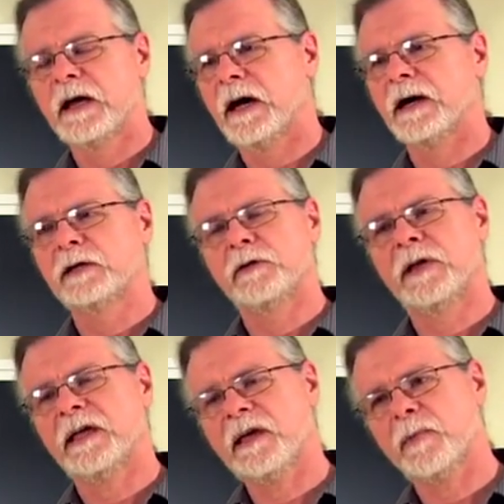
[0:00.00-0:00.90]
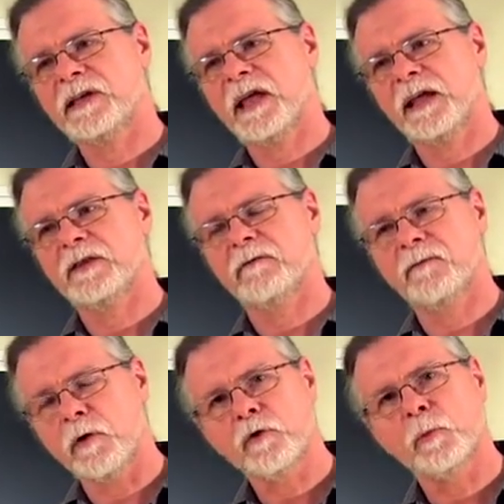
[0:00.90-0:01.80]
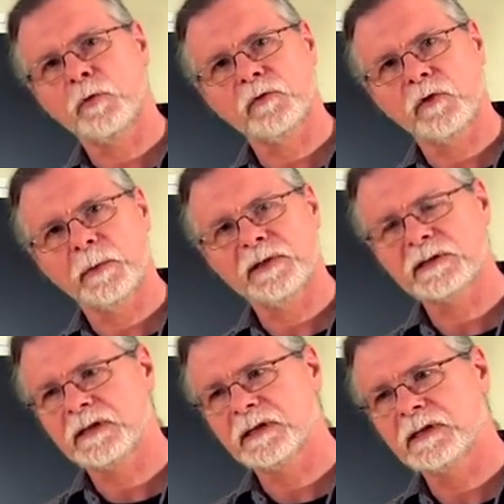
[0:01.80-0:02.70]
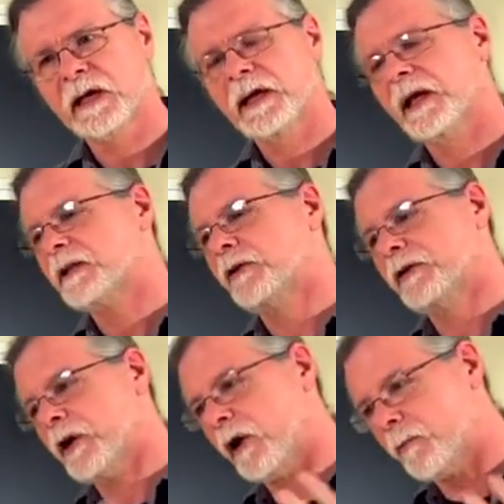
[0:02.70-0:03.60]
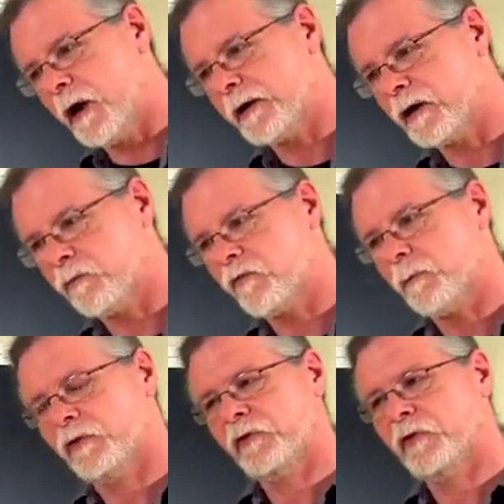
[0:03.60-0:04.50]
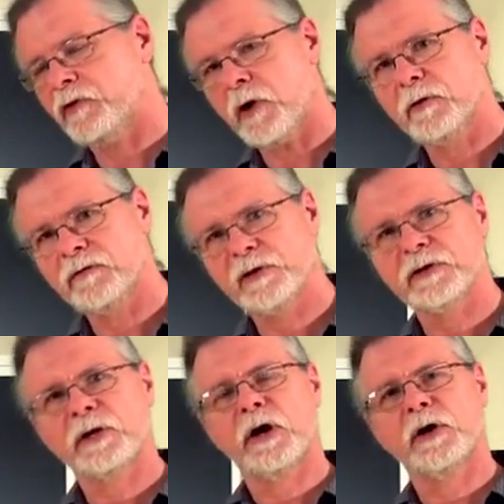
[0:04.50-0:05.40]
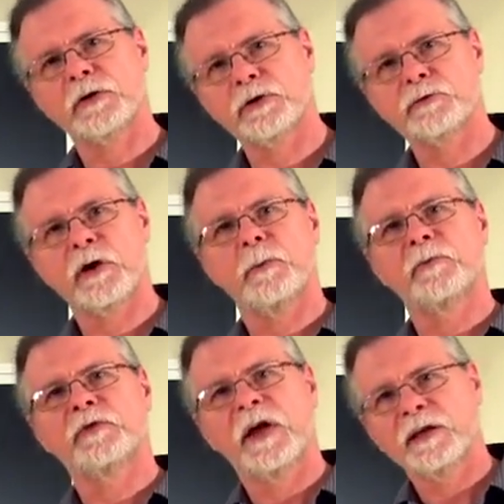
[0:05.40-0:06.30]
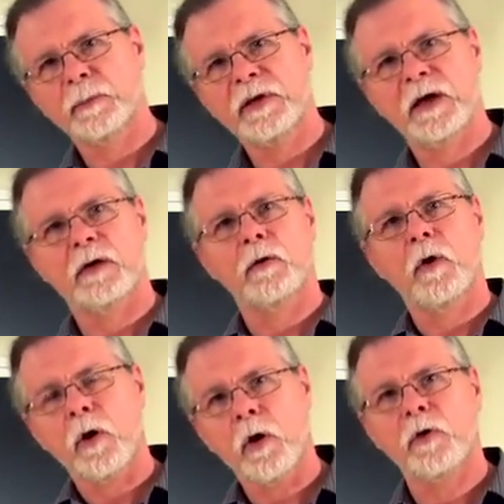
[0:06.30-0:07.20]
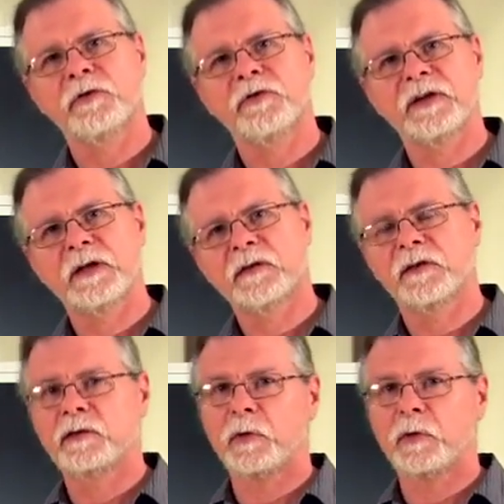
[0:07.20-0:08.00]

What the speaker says: including imitating the vocal performances, including the harmonica performances, the tone of the guitar, the drums, the piano, all these kinds of things.